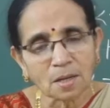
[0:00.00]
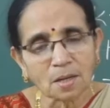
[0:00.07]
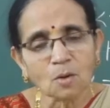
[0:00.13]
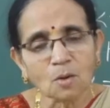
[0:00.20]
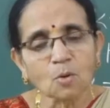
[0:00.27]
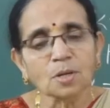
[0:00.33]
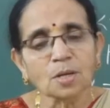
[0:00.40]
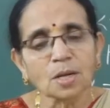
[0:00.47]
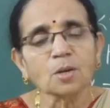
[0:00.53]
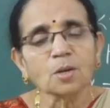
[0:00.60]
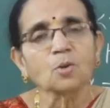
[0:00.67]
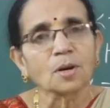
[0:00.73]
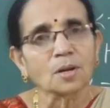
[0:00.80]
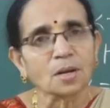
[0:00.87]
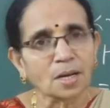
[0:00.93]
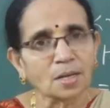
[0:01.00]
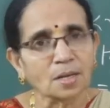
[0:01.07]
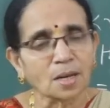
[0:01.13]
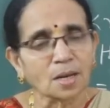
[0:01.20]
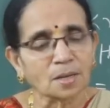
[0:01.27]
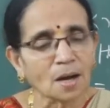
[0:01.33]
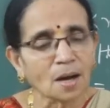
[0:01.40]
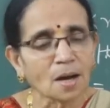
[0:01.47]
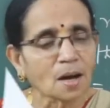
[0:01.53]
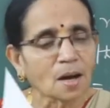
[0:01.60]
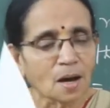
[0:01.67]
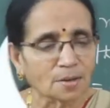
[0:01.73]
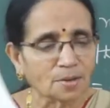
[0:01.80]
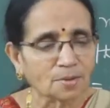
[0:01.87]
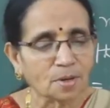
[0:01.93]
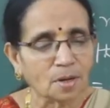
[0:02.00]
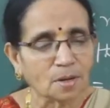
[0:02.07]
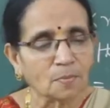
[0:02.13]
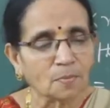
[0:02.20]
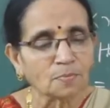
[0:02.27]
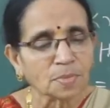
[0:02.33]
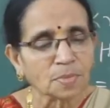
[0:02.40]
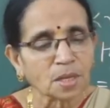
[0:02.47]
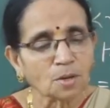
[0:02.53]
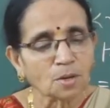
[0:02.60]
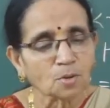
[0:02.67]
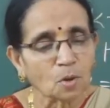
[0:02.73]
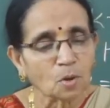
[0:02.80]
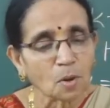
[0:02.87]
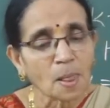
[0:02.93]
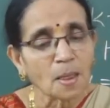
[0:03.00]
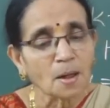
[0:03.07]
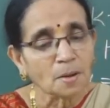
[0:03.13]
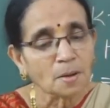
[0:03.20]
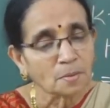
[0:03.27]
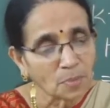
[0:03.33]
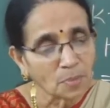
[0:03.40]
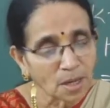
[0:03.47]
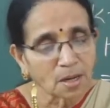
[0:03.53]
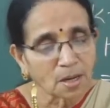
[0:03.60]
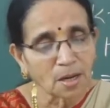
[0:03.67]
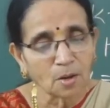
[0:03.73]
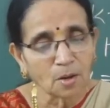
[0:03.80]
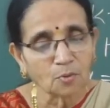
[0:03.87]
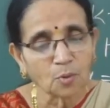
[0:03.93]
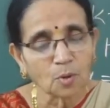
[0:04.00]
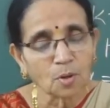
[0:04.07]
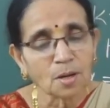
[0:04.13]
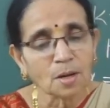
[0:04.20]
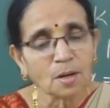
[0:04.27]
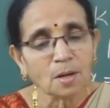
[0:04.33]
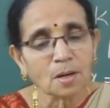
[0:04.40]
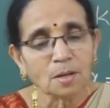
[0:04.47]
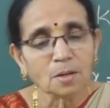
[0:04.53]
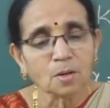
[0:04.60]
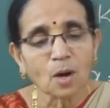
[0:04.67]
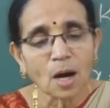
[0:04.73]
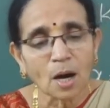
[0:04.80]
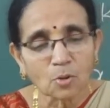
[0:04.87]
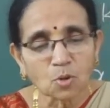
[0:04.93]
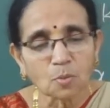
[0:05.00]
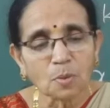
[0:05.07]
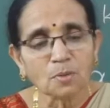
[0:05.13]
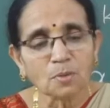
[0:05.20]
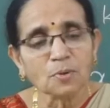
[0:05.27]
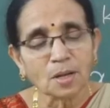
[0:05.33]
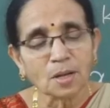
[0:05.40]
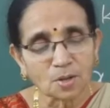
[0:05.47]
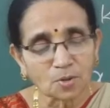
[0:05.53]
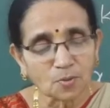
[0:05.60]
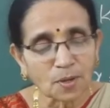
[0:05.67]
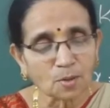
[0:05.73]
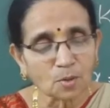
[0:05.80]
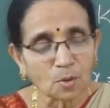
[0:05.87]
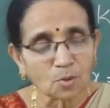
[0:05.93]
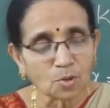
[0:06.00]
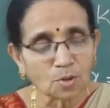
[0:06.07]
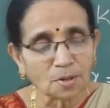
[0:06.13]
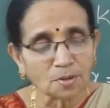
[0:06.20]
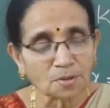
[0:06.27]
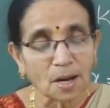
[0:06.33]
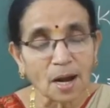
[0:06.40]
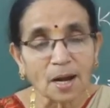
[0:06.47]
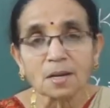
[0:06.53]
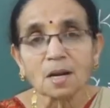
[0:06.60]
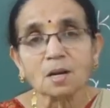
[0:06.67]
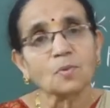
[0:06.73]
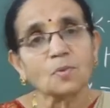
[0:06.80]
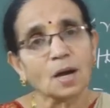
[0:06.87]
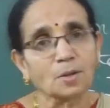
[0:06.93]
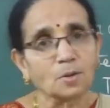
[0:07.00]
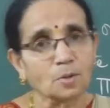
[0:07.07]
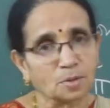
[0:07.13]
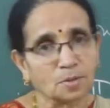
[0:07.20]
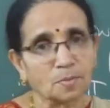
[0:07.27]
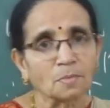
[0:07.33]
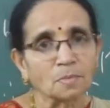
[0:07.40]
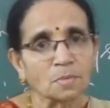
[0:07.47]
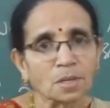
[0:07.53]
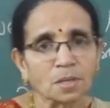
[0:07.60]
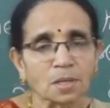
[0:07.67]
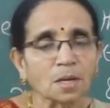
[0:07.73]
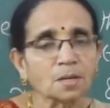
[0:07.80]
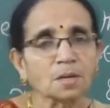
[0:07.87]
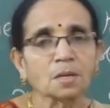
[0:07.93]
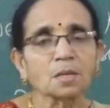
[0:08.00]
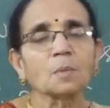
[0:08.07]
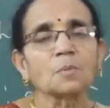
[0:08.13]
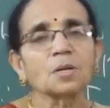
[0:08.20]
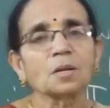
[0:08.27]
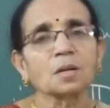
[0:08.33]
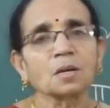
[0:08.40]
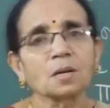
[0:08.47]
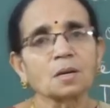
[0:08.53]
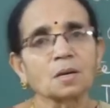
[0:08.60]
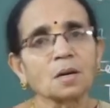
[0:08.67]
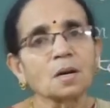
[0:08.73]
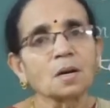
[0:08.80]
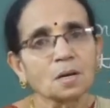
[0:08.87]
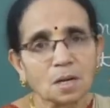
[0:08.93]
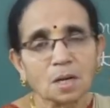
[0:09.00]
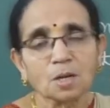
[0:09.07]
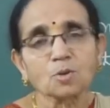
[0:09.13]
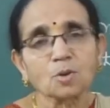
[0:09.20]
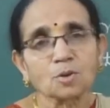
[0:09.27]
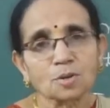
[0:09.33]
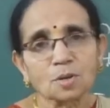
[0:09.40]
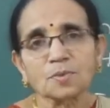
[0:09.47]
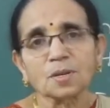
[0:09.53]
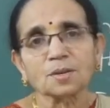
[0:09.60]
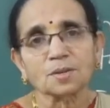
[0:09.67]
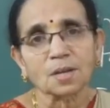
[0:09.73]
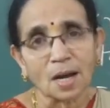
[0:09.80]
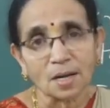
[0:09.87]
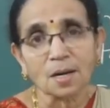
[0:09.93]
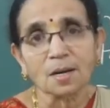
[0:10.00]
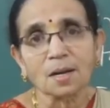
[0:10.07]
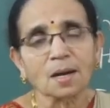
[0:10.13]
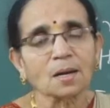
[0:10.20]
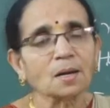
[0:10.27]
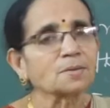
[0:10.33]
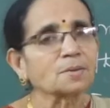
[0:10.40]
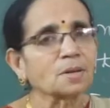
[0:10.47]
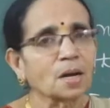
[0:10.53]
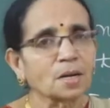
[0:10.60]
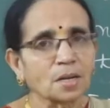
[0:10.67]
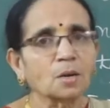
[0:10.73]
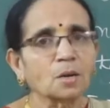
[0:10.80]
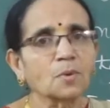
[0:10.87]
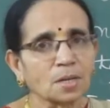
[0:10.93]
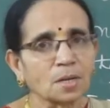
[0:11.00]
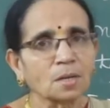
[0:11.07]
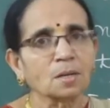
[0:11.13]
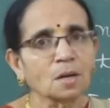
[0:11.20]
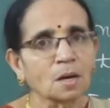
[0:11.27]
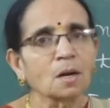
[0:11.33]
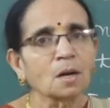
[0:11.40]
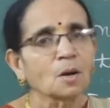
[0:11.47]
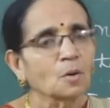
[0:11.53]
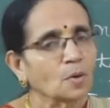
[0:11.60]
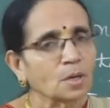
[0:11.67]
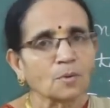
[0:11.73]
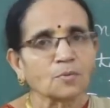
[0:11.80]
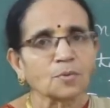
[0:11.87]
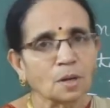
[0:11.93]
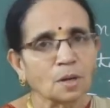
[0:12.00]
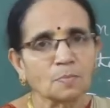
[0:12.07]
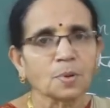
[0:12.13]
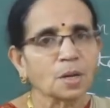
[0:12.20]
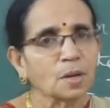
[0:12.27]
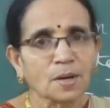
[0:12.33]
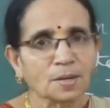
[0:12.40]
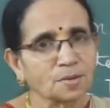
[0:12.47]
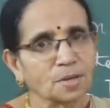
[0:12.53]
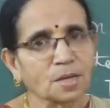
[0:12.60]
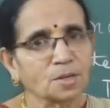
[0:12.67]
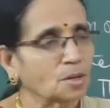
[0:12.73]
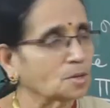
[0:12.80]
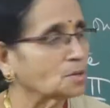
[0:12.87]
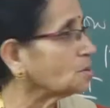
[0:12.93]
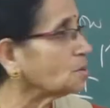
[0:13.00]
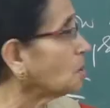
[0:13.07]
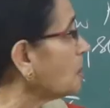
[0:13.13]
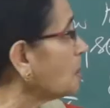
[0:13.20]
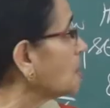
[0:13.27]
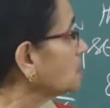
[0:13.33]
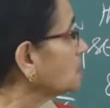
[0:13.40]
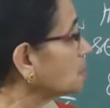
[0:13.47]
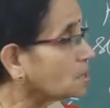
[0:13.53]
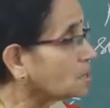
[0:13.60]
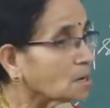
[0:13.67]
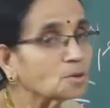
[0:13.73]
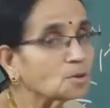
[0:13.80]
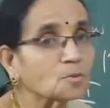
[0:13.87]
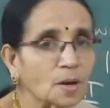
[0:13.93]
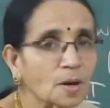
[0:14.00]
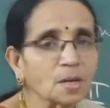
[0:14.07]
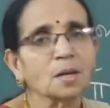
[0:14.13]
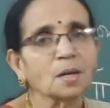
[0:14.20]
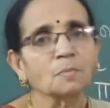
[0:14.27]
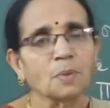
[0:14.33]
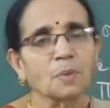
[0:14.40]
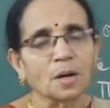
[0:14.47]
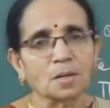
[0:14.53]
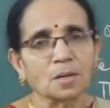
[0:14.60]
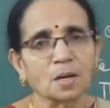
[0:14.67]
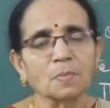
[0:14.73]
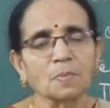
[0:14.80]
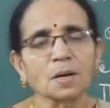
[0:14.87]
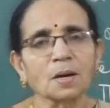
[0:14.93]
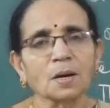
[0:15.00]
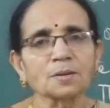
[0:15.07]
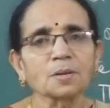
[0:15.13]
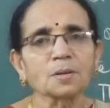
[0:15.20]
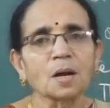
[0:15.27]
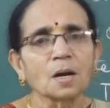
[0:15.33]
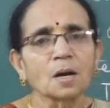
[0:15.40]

then only you are writing the answer. So be careful, you have to be, that's why those standard values, the trigonometric uh, ratios of the standard angles I had given in the one of the previous sessions, no? That is very important, because